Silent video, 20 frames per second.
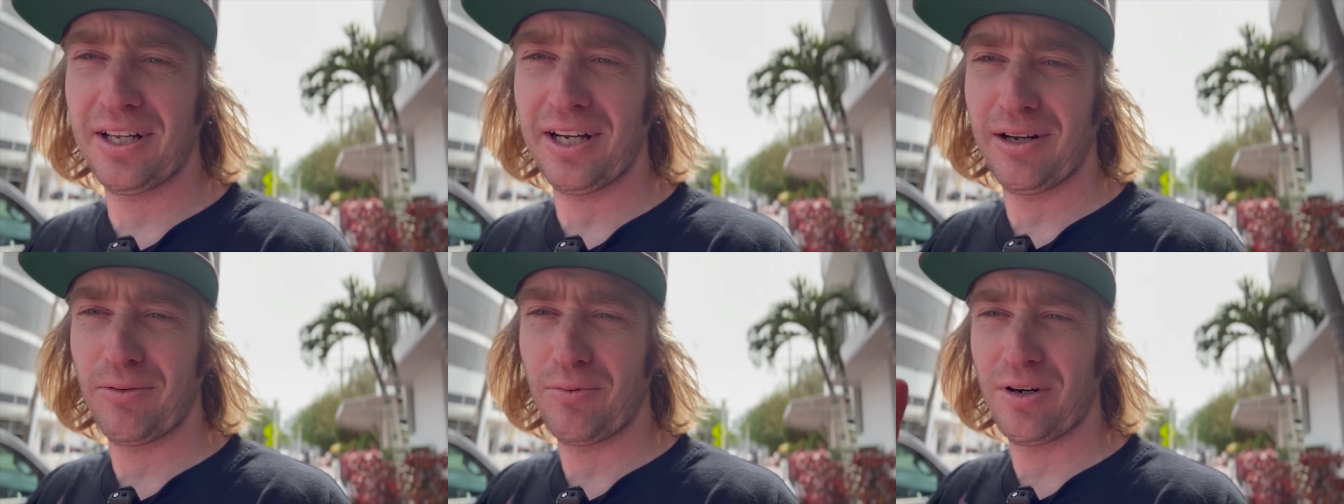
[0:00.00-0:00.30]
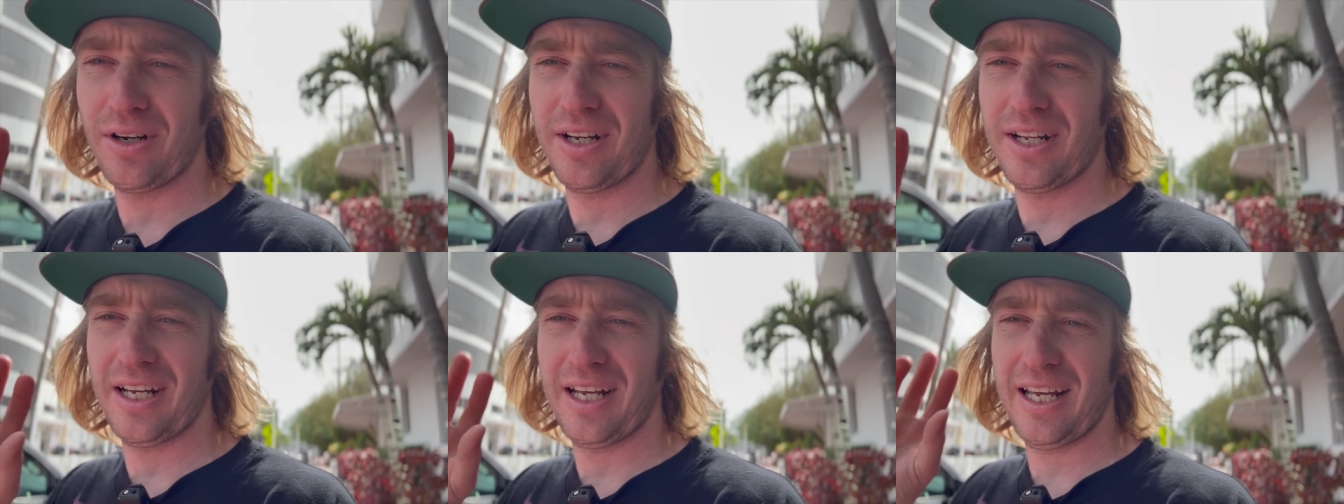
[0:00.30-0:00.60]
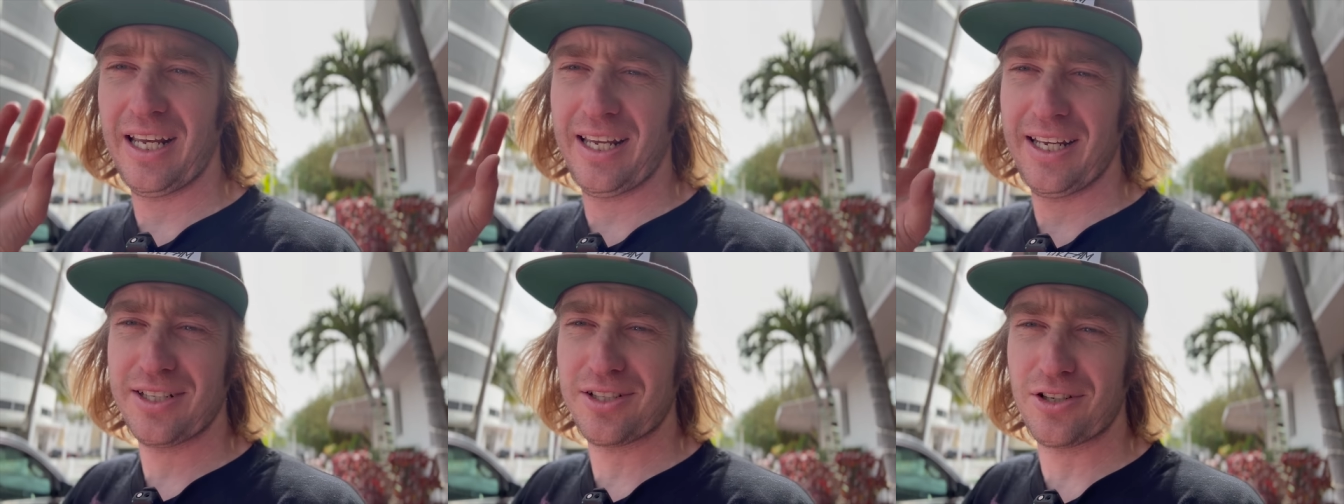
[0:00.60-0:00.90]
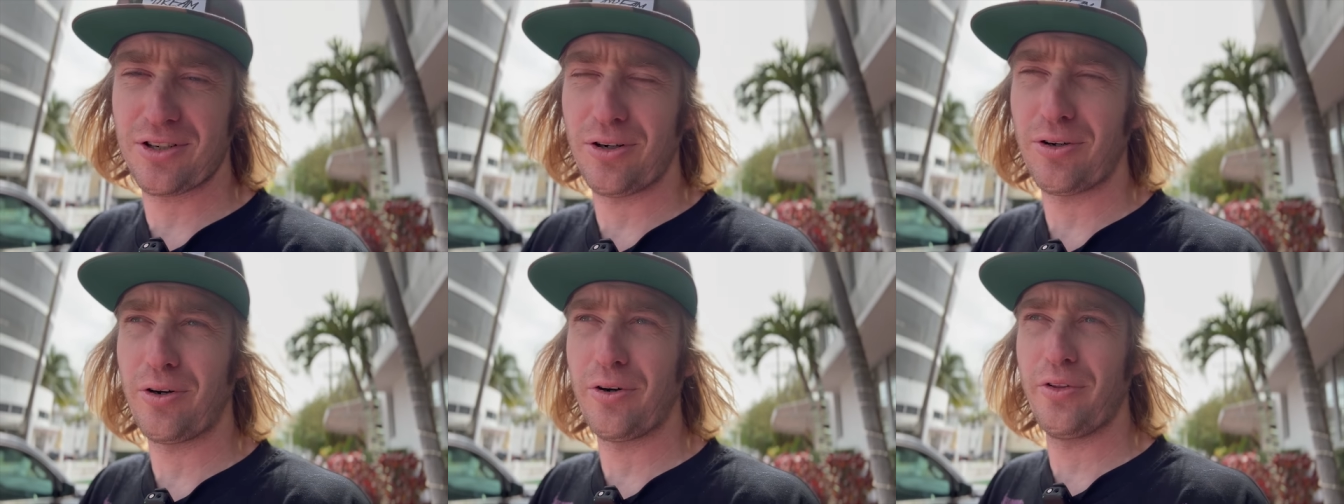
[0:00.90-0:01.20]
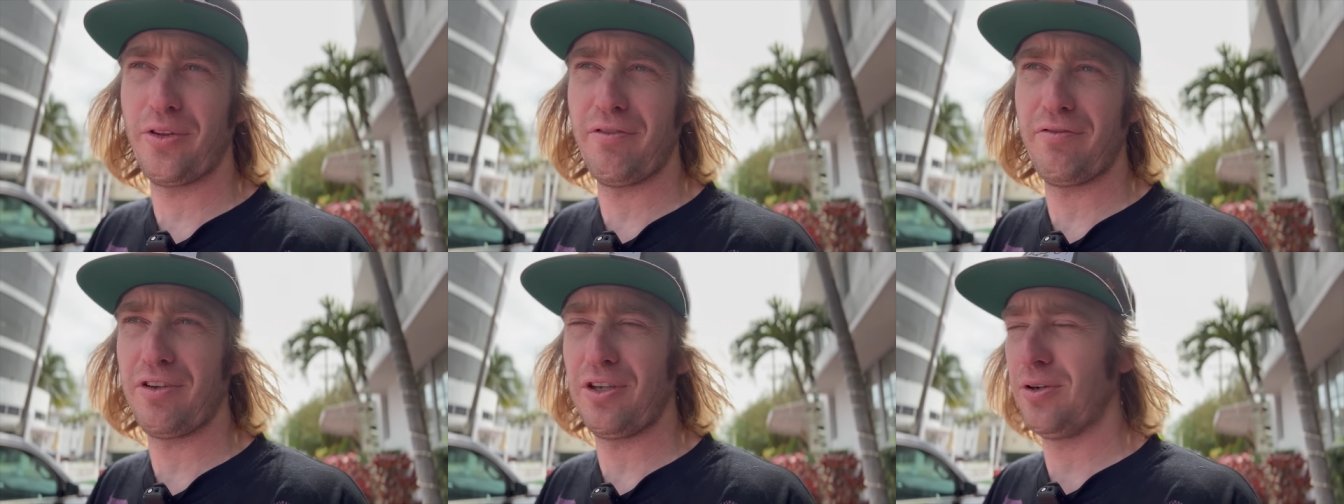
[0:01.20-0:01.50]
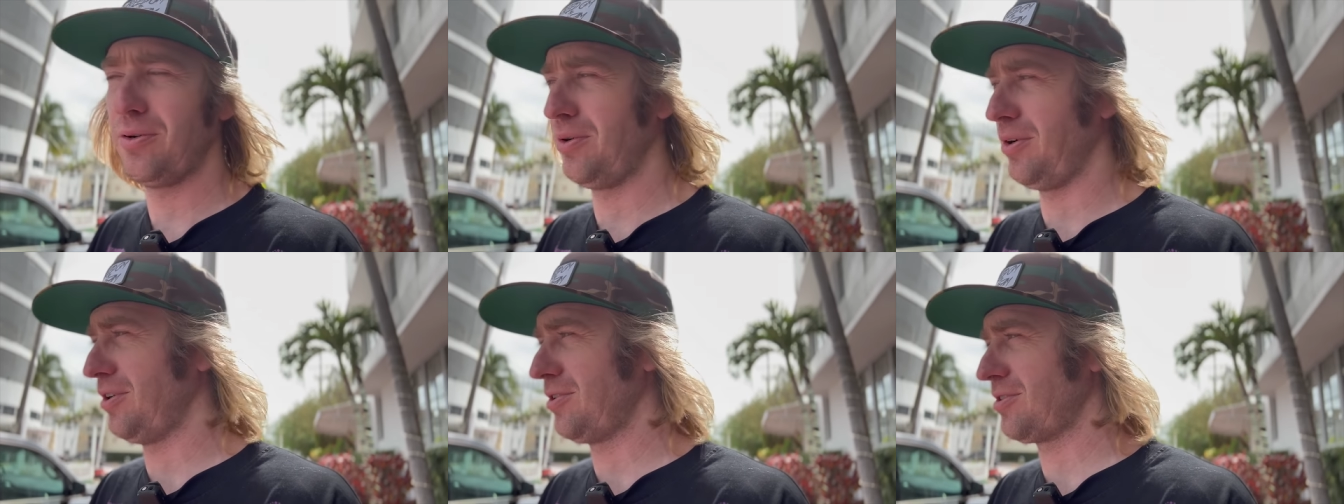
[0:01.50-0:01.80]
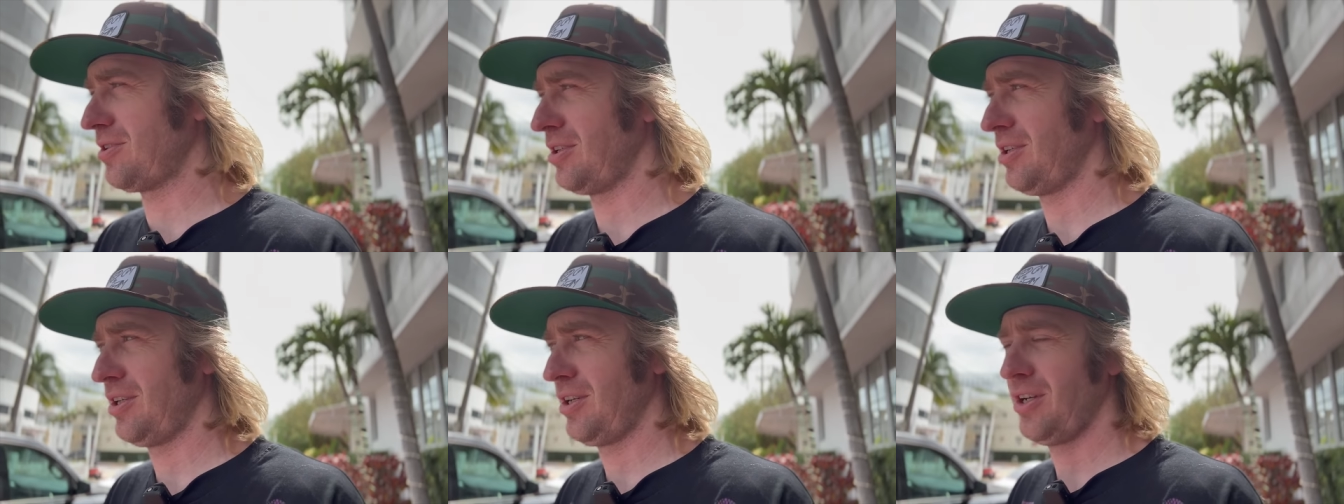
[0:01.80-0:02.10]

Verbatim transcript: that I wanted to ask all the viewers.